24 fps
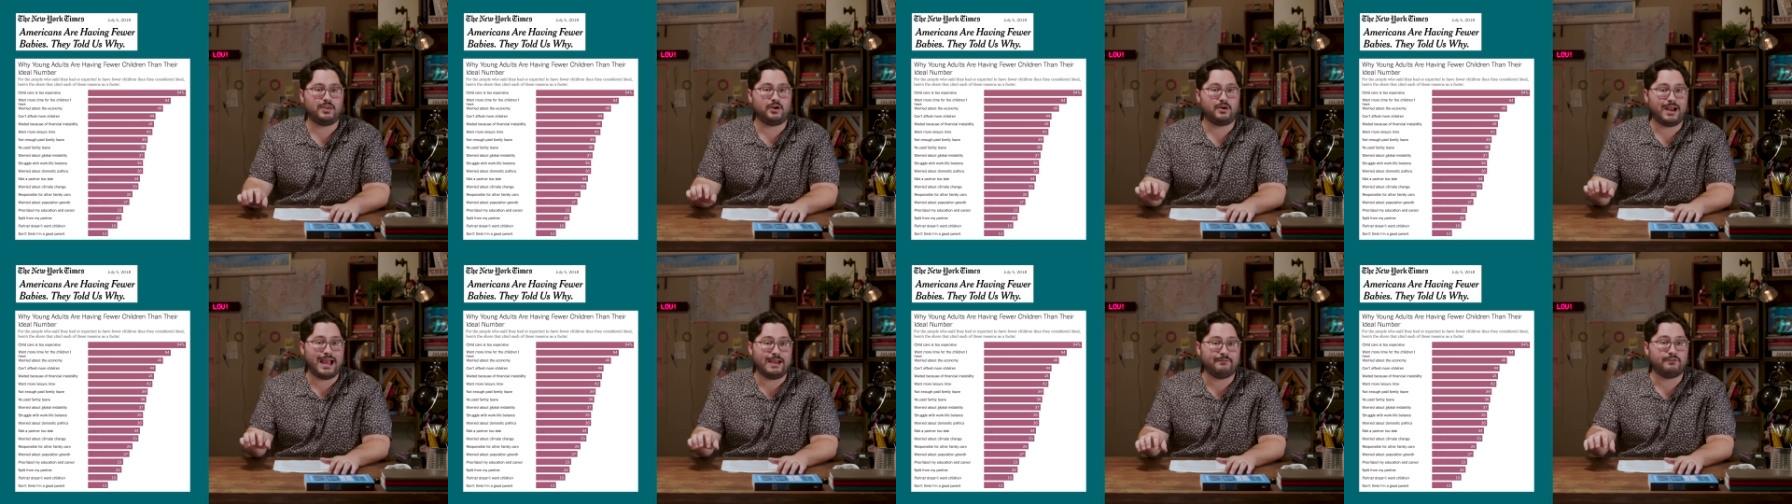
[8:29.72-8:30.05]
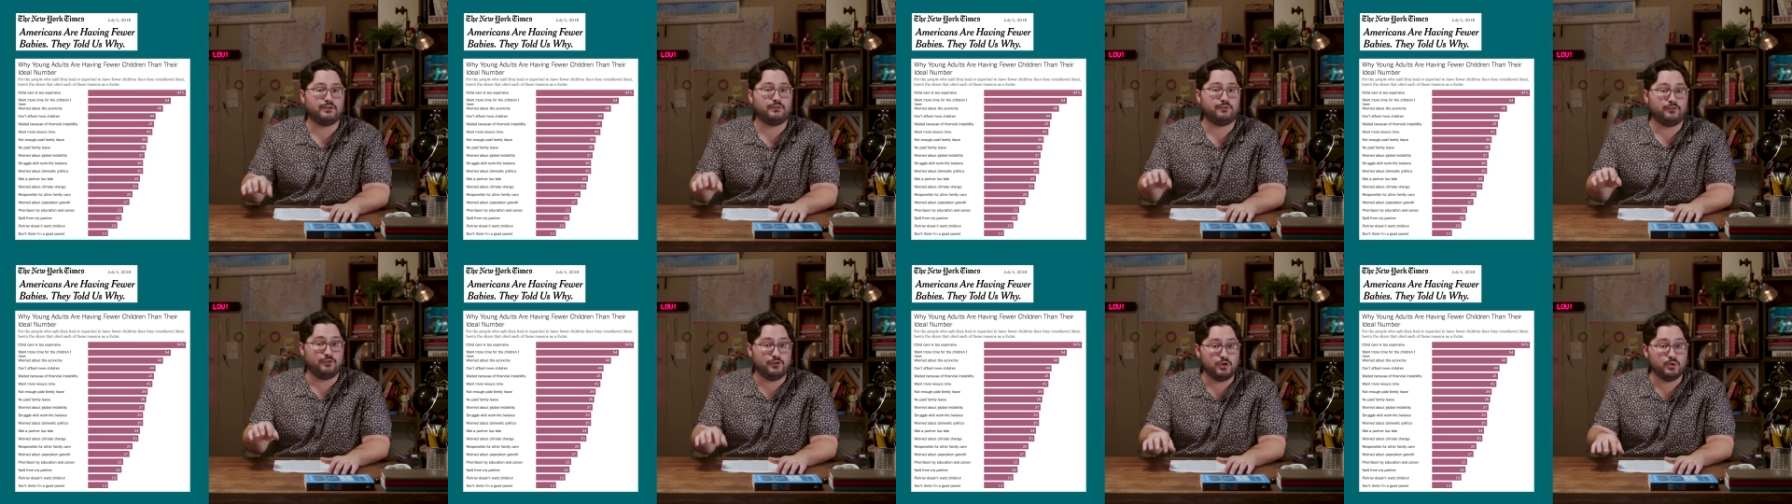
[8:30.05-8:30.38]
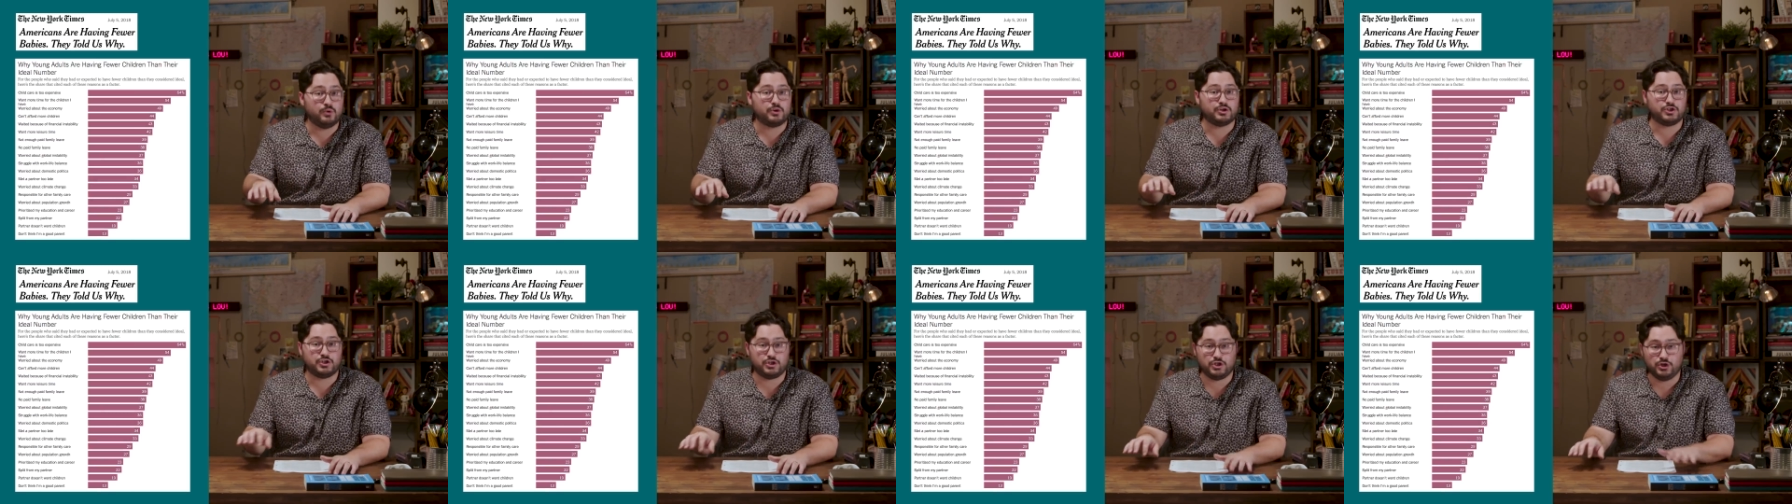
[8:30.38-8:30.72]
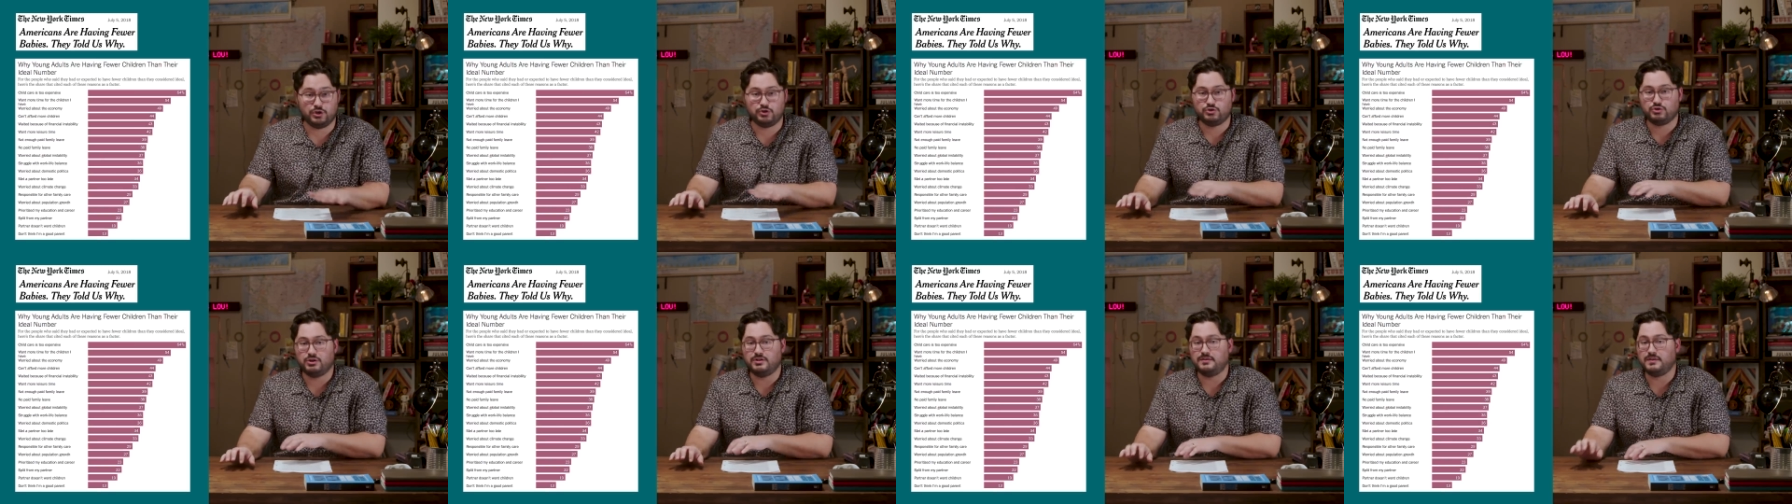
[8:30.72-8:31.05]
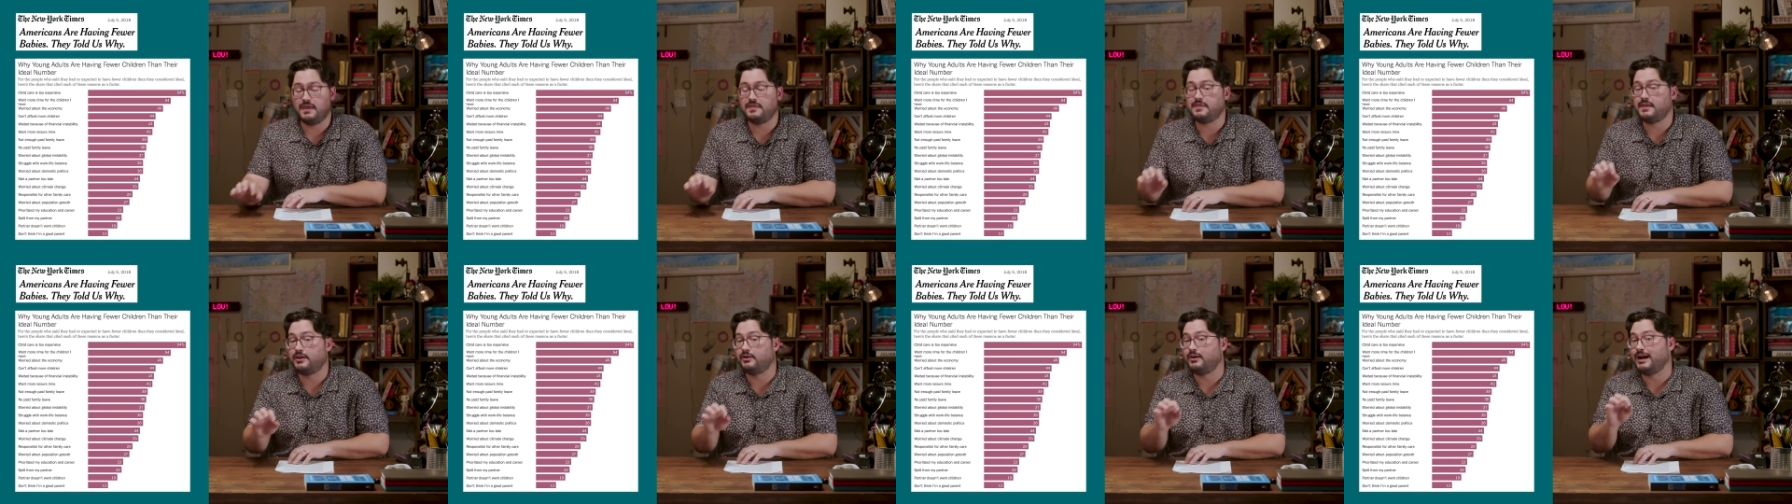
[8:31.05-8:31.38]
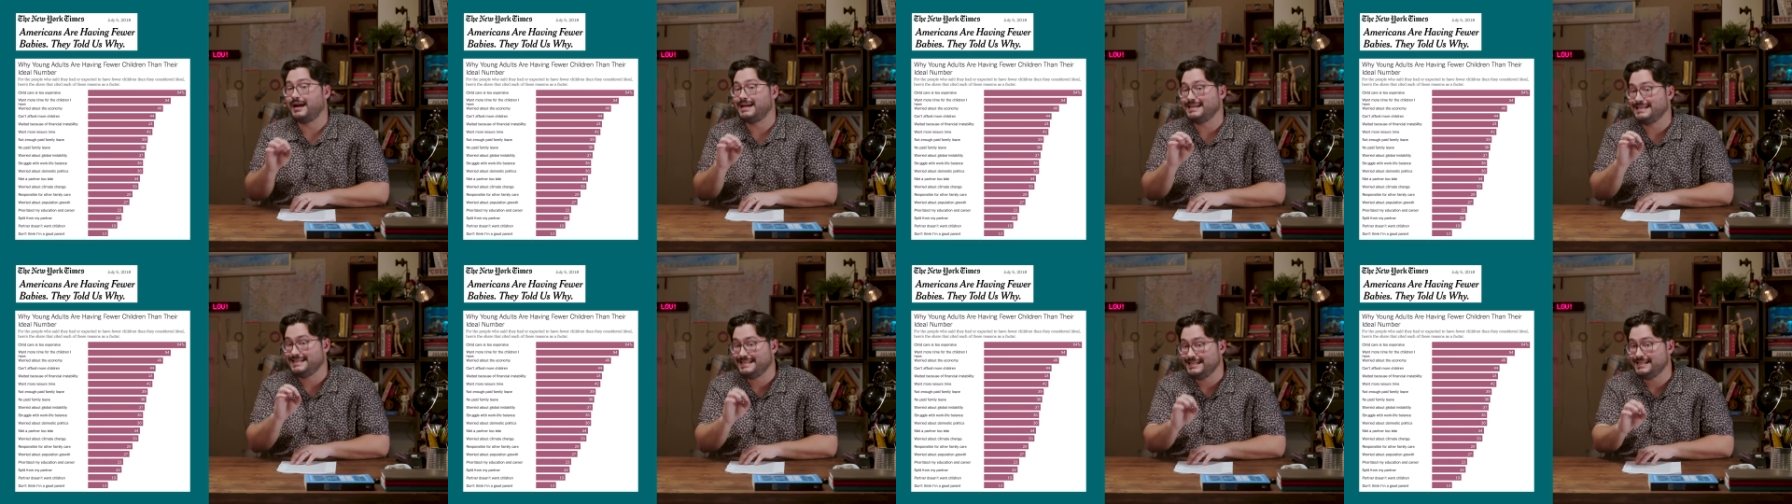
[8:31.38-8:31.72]
they're having fewer children than their
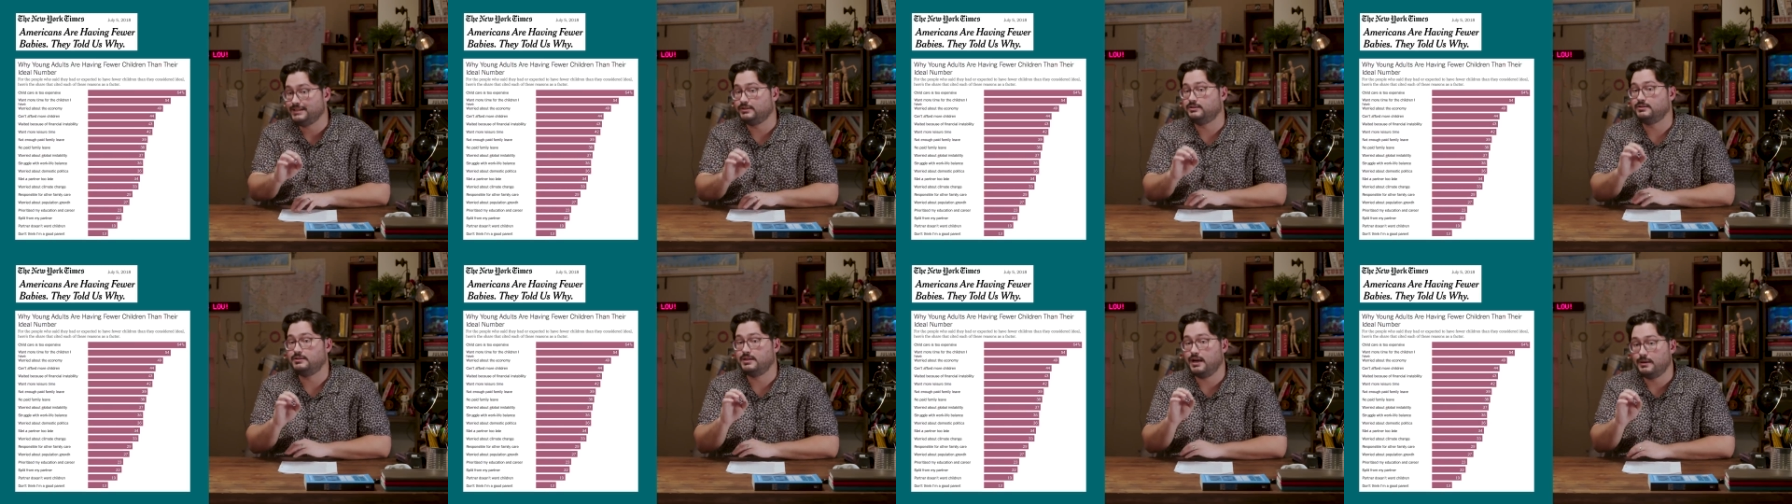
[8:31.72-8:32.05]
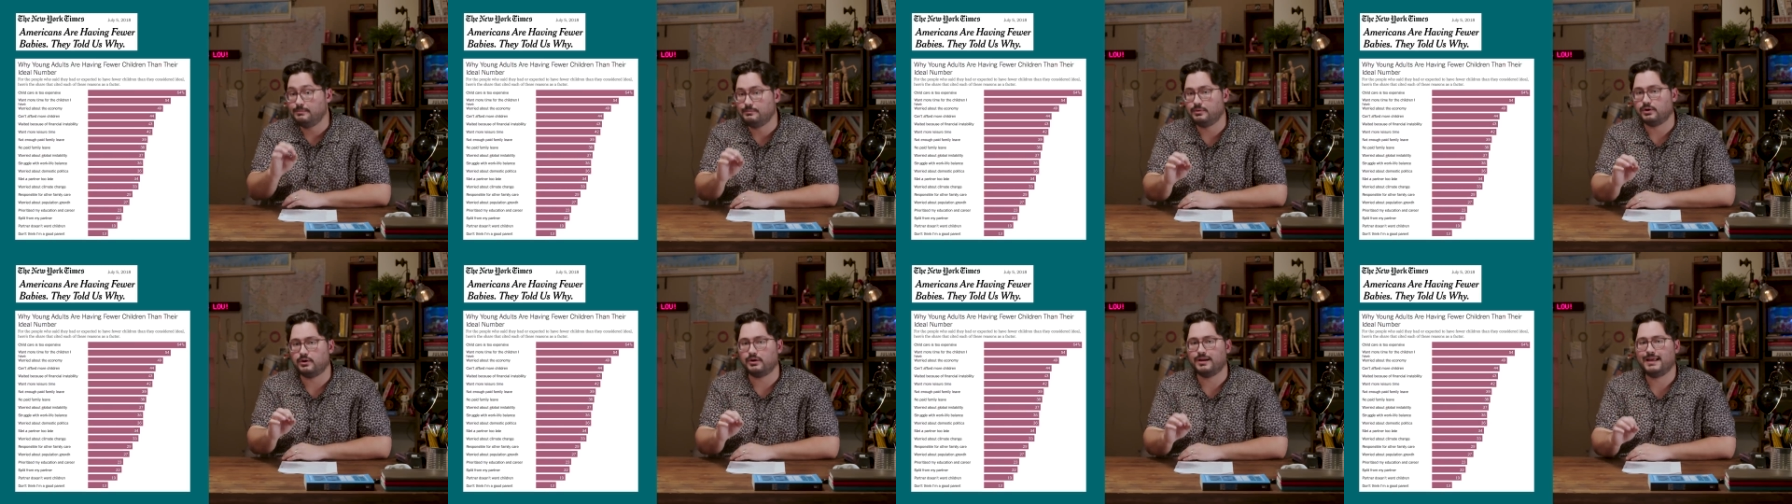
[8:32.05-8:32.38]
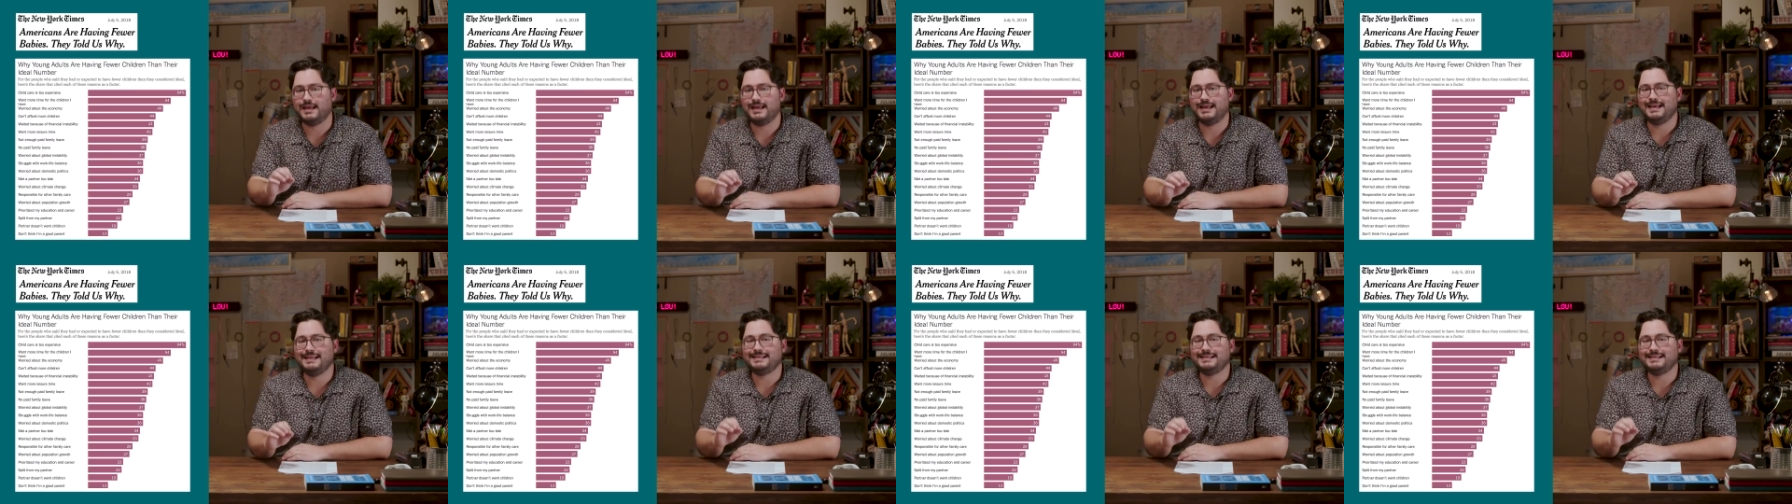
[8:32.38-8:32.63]
ideal number,